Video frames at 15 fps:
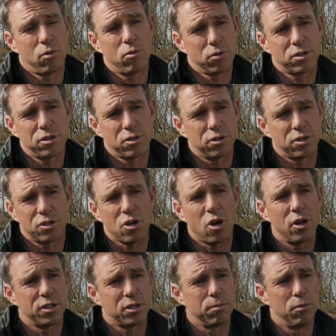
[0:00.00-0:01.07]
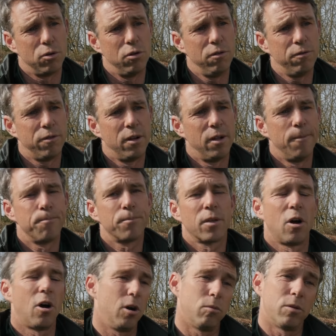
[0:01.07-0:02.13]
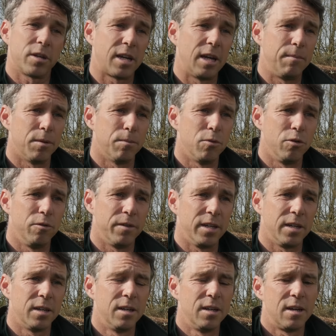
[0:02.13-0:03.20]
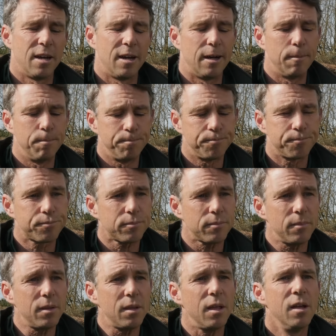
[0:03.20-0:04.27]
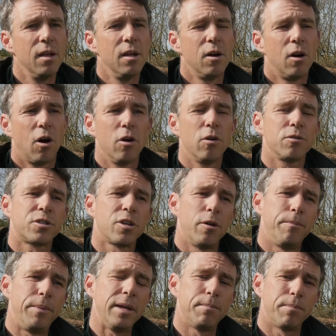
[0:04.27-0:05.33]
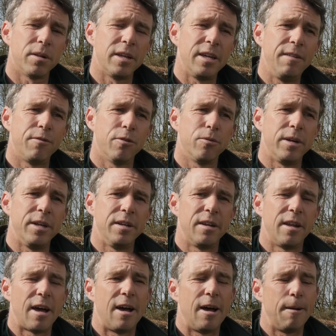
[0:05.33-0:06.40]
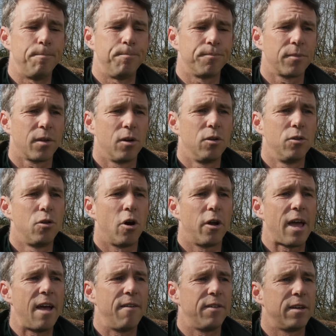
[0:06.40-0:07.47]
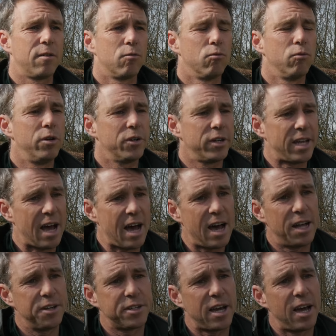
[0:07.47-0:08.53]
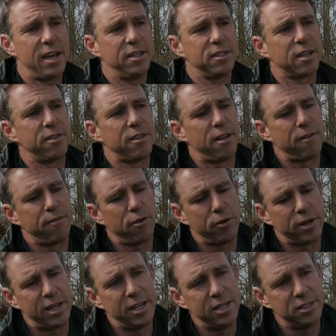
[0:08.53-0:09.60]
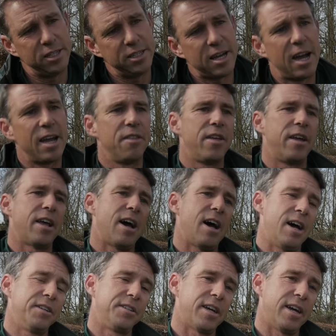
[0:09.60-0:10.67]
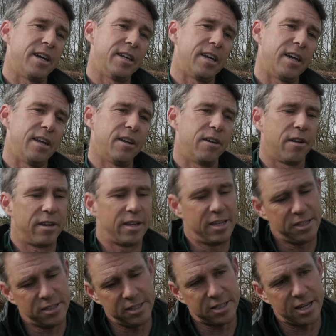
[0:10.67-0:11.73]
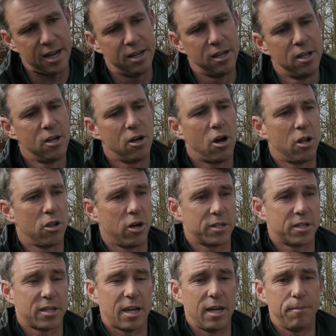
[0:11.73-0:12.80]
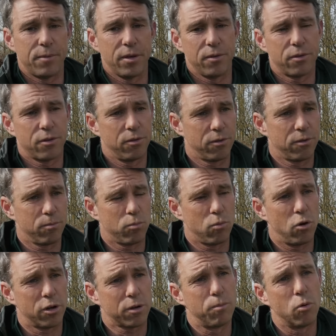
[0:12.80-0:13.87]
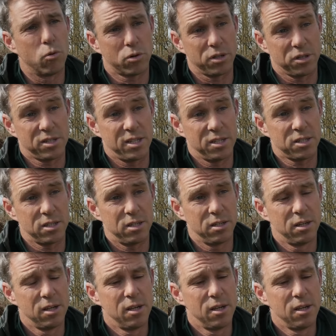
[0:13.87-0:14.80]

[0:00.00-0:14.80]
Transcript: horses are designed to move. I want to keep them moving. I also a big believer in not having really hard days and then a very easy day and then a hard day again and an easy day. I like to keep the work more consistent.